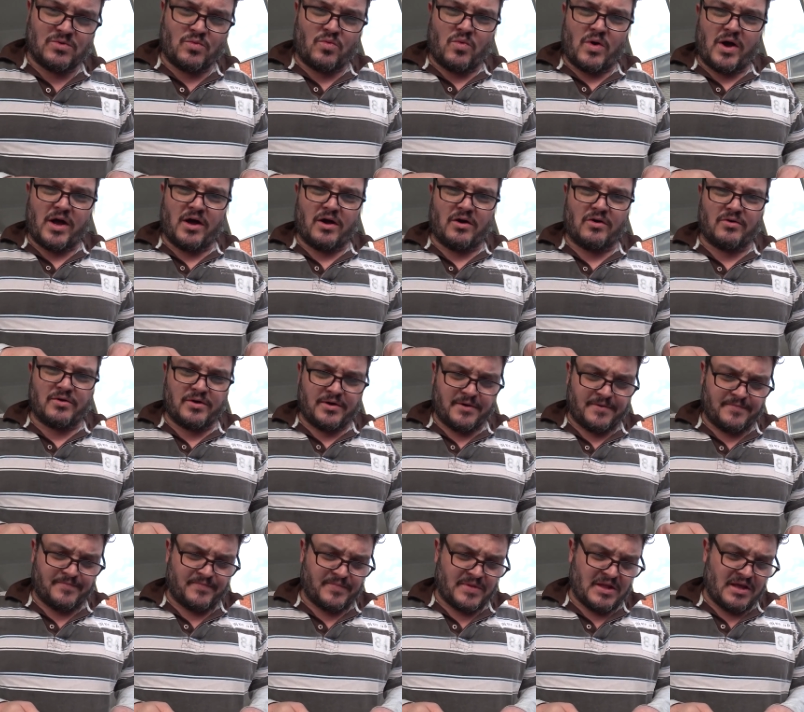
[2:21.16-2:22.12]
to weld
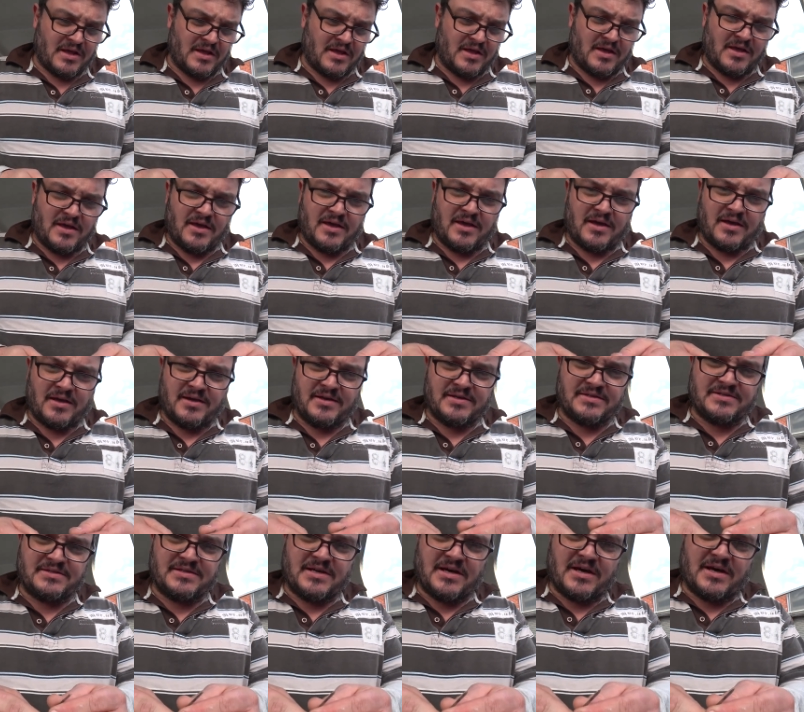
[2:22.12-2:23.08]

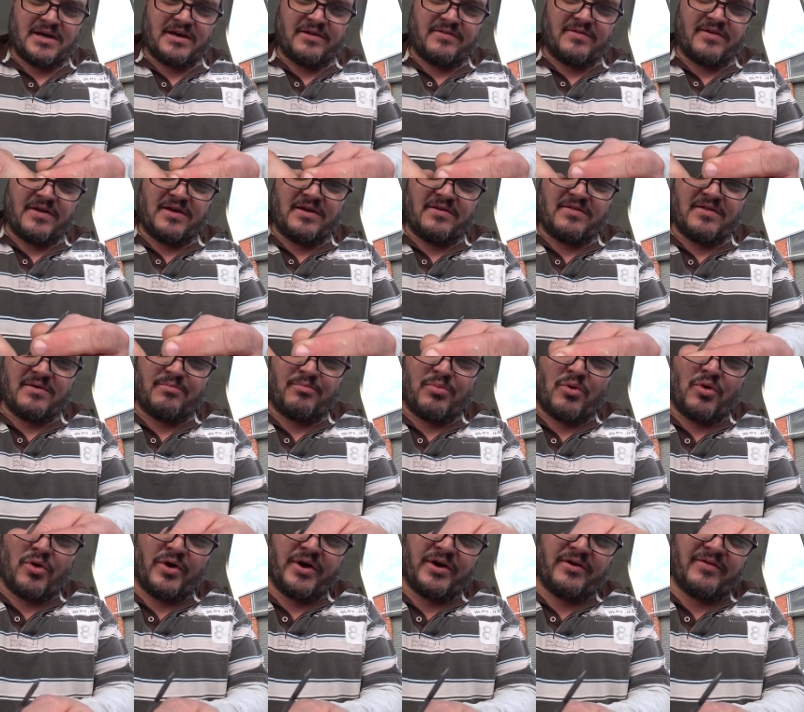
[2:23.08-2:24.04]
is uh, the, the
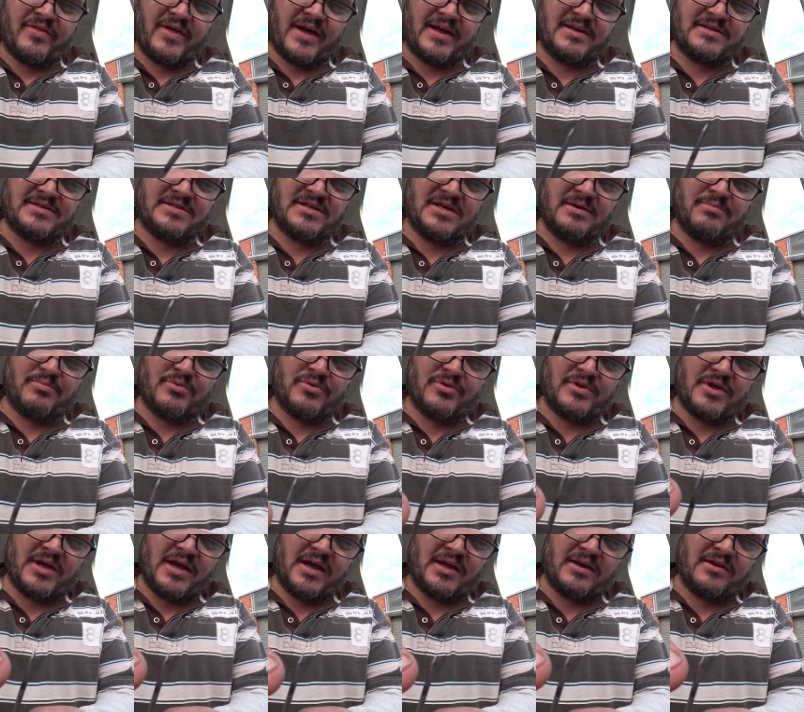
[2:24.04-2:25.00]
point of that tip
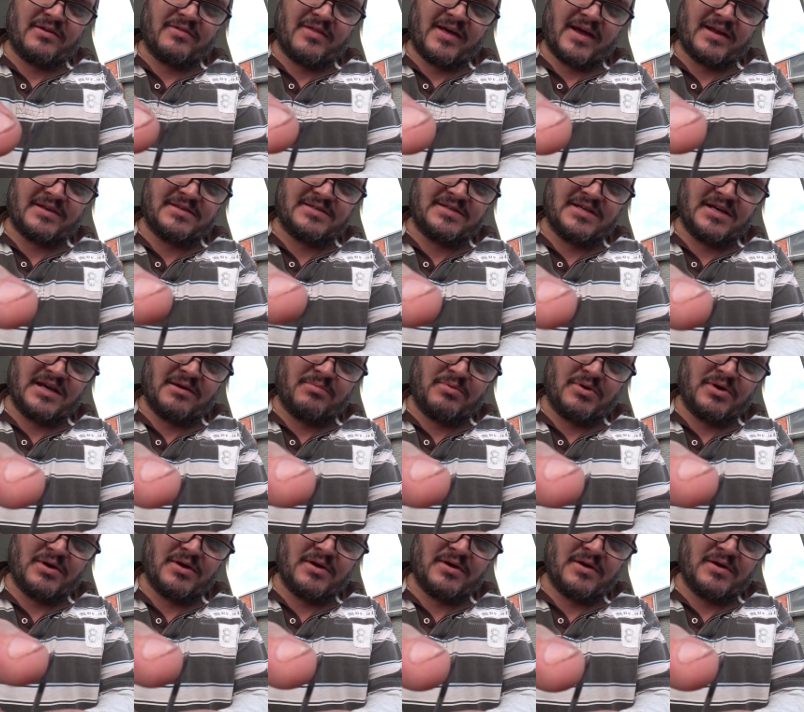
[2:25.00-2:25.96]
or the end of that
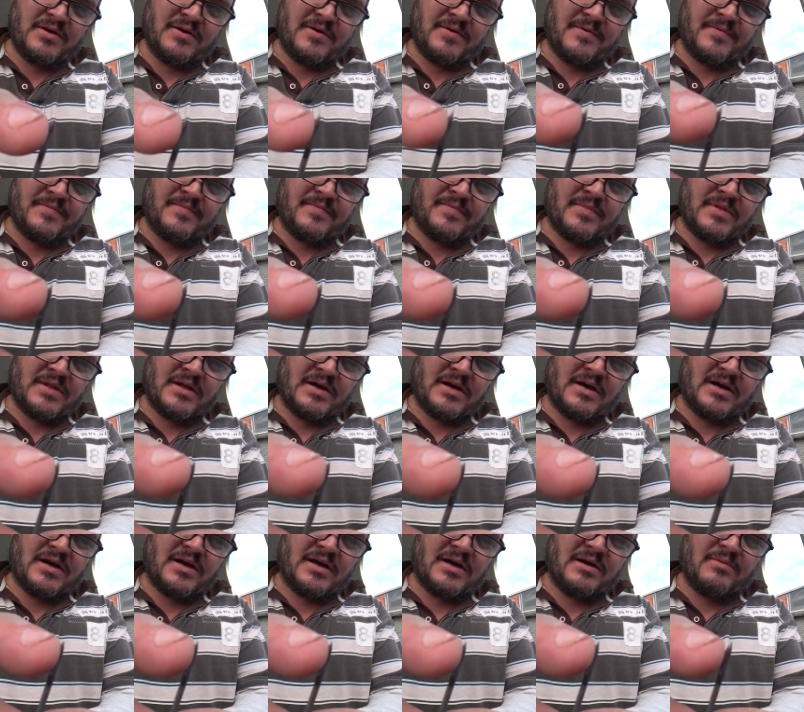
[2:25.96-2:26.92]
tip
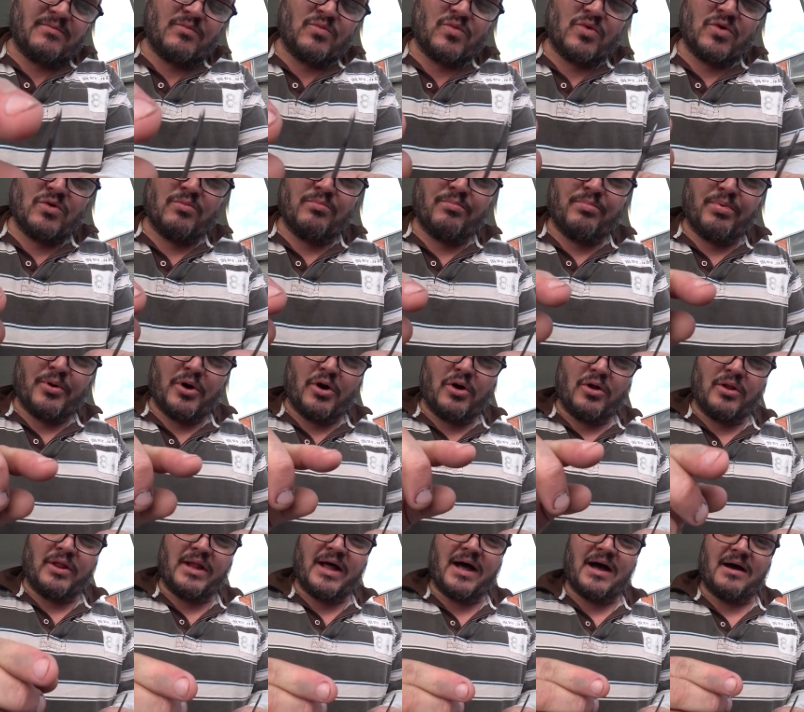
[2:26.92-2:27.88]
um, will
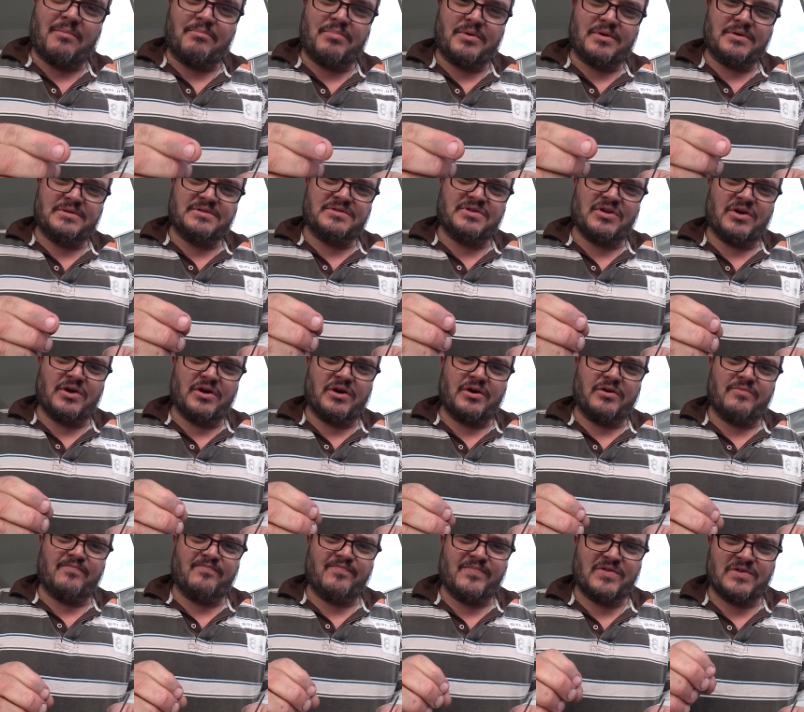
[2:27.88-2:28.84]
ball up.
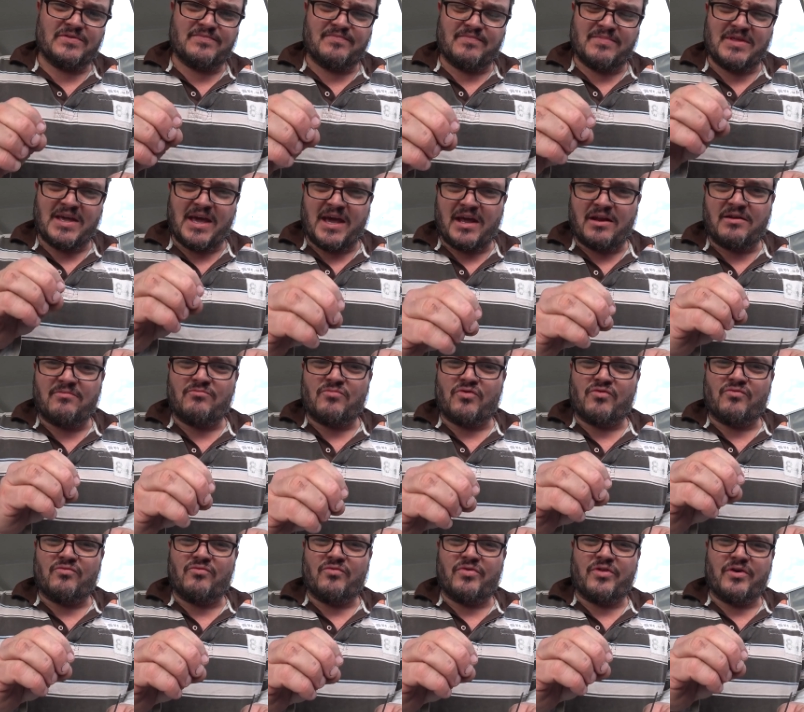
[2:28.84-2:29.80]
So the, the,
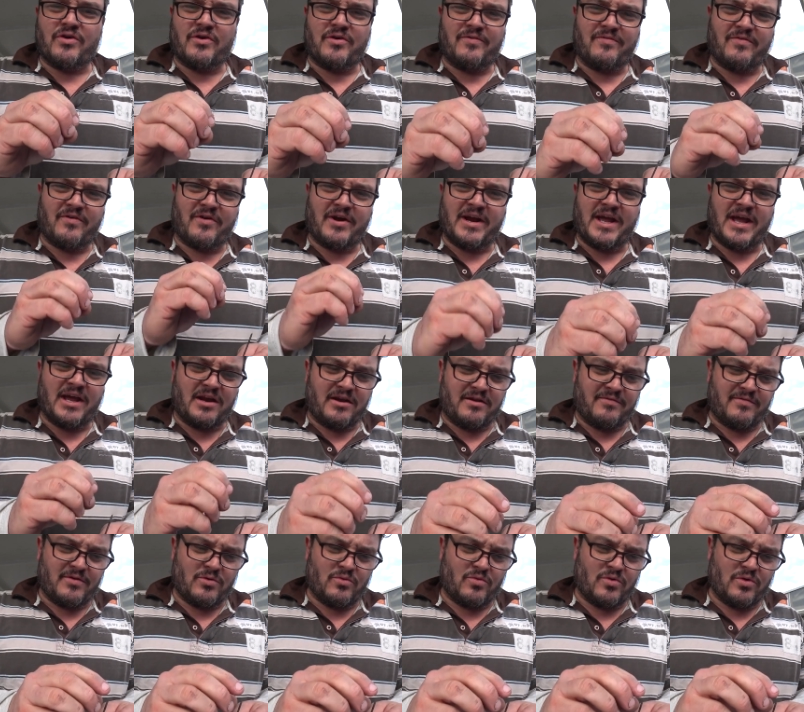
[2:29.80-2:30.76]
the, very
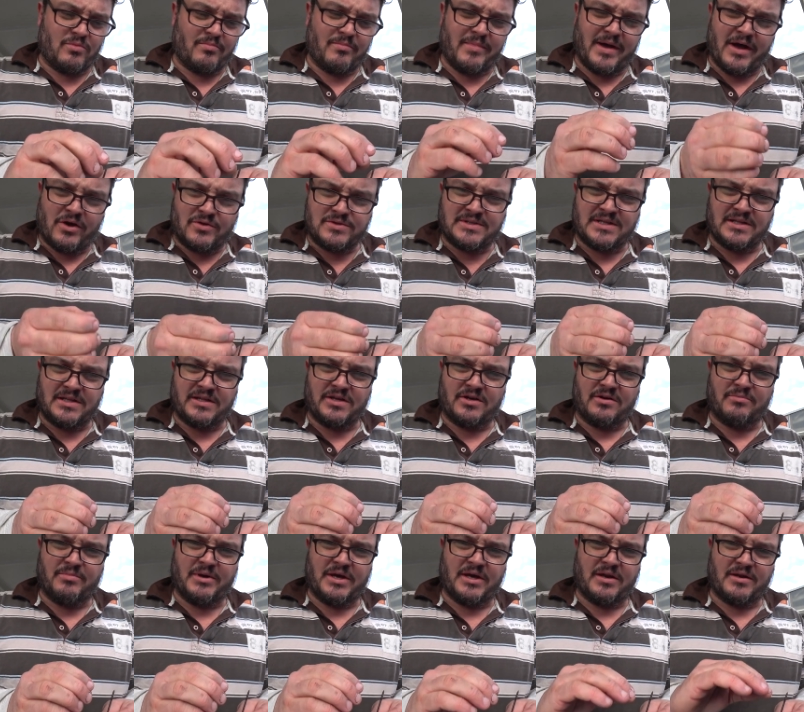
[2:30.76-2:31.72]
end of it will melt a
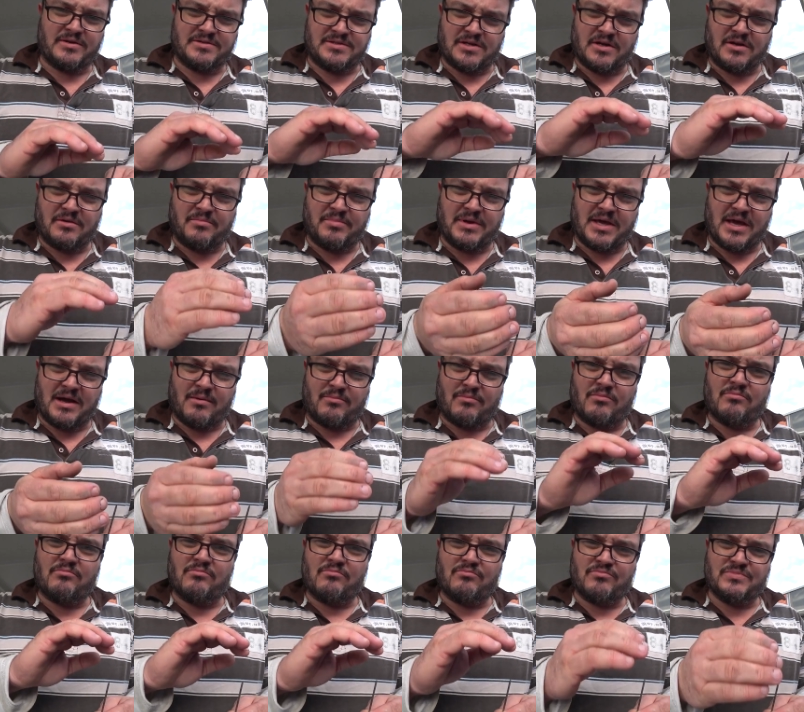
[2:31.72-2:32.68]
little bit, so it'll
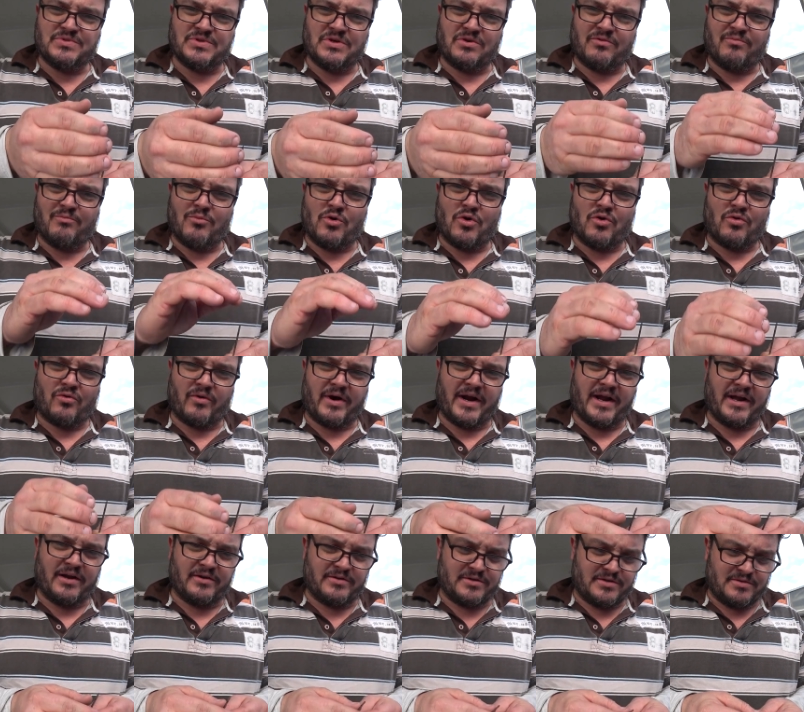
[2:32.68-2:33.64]
become sort of more
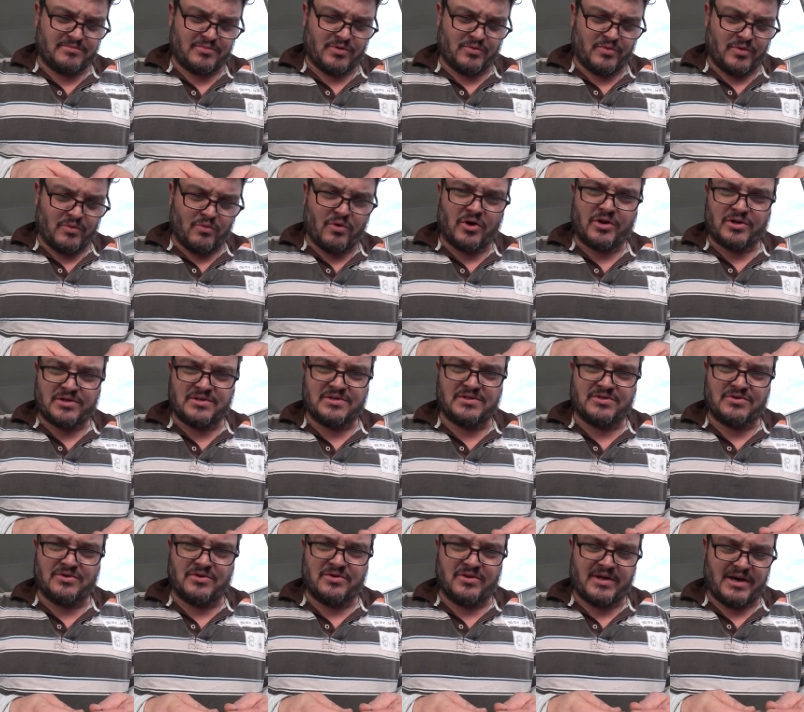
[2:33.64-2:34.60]
round. But we want it
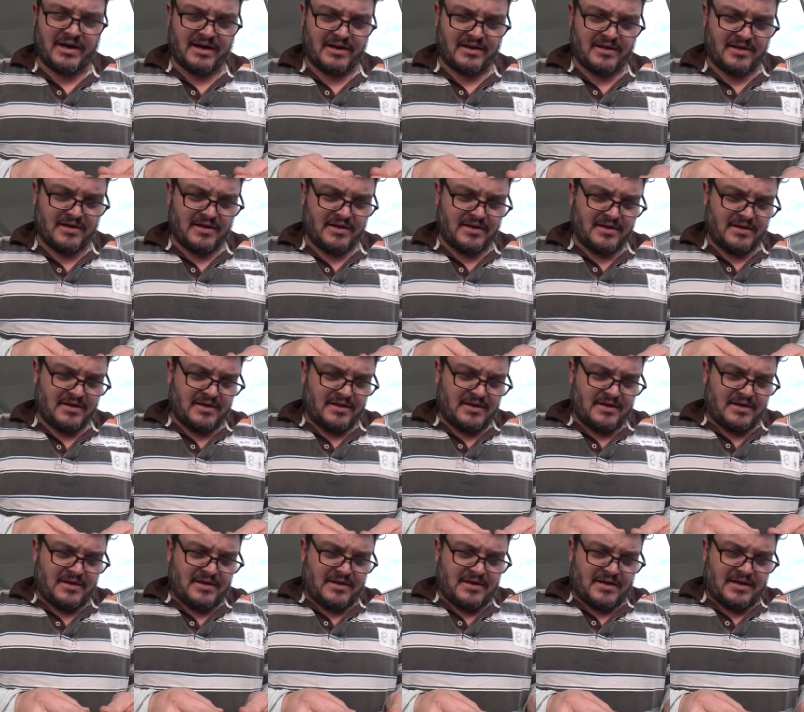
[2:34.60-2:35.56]
to do that.
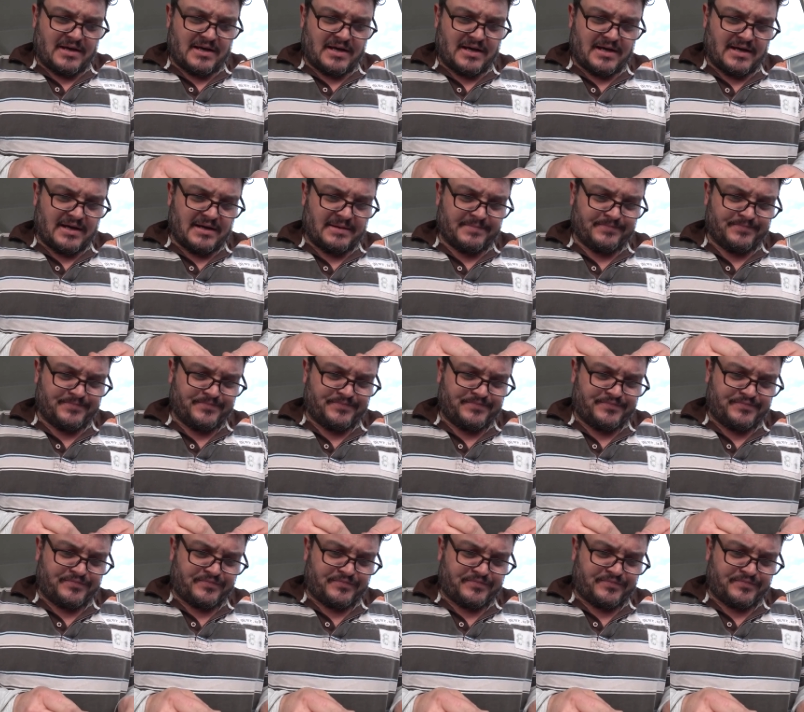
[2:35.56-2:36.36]
Um,